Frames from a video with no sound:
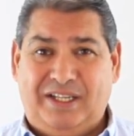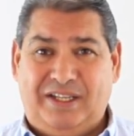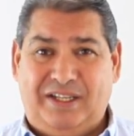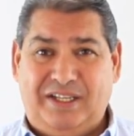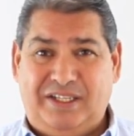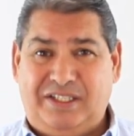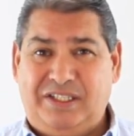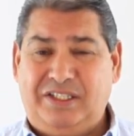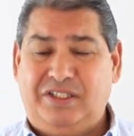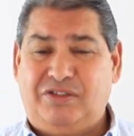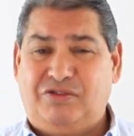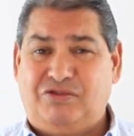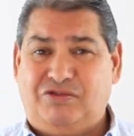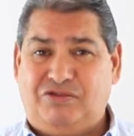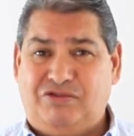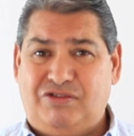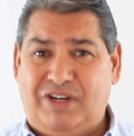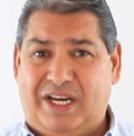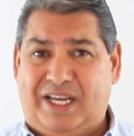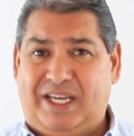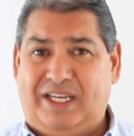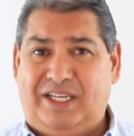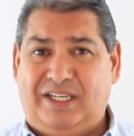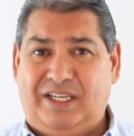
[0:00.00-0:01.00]
This is
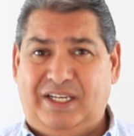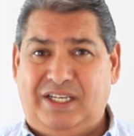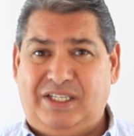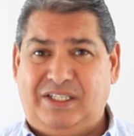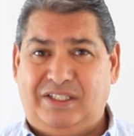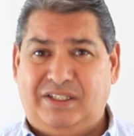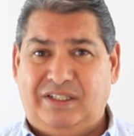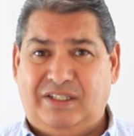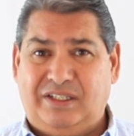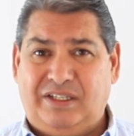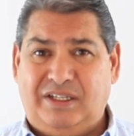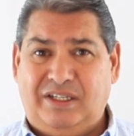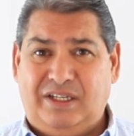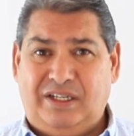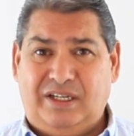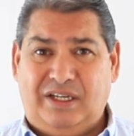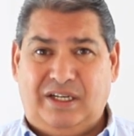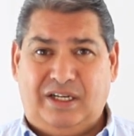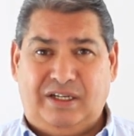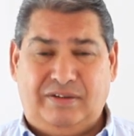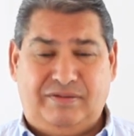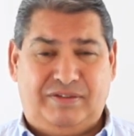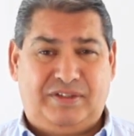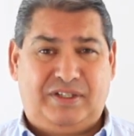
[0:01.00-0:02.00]
recognition
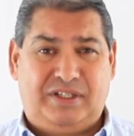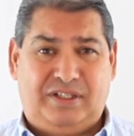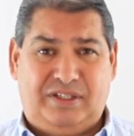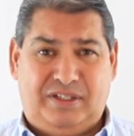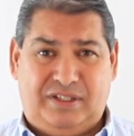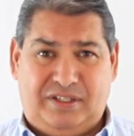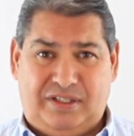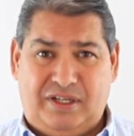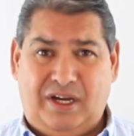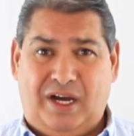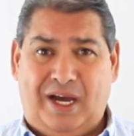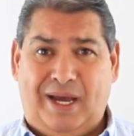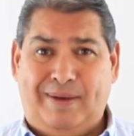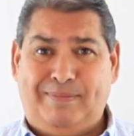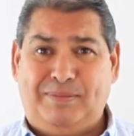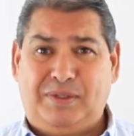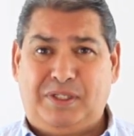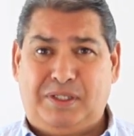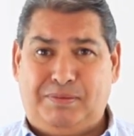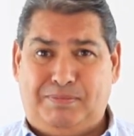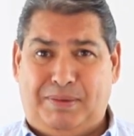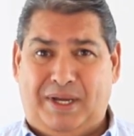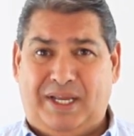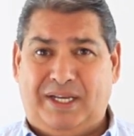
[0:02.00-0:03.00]
of time
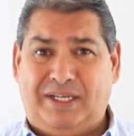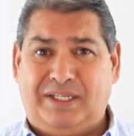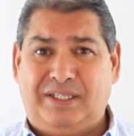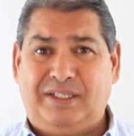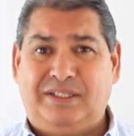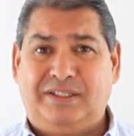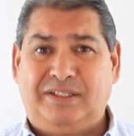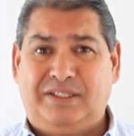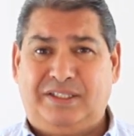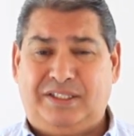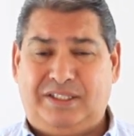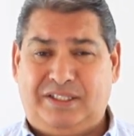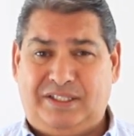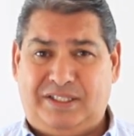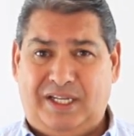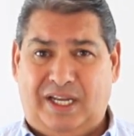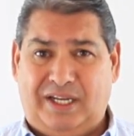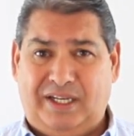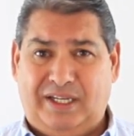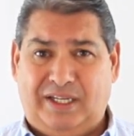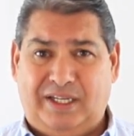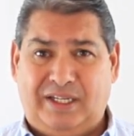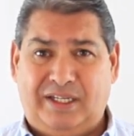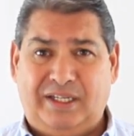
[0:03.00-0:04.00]
spent
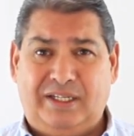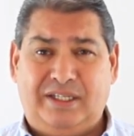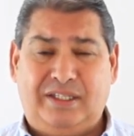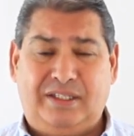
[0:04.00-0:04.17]
studying,